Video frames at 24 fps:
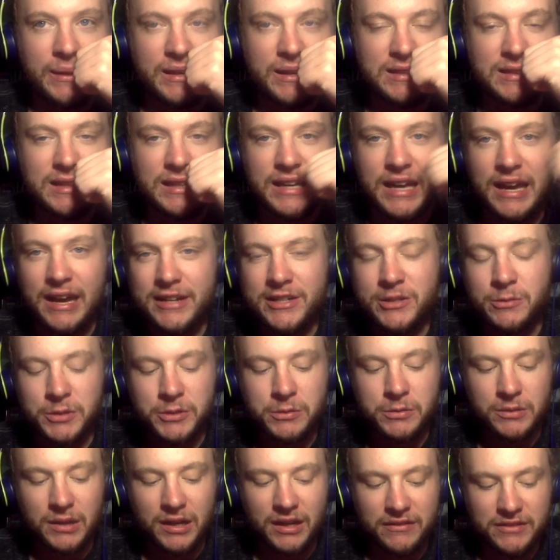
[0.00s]
get the catch,
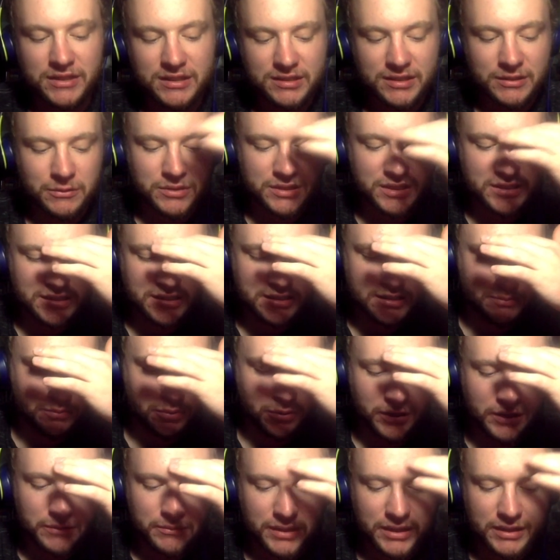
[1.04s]
which obviously was a
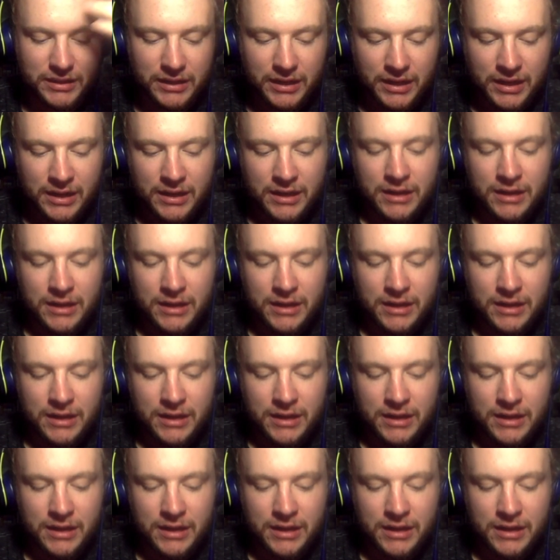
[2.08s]
disappointment.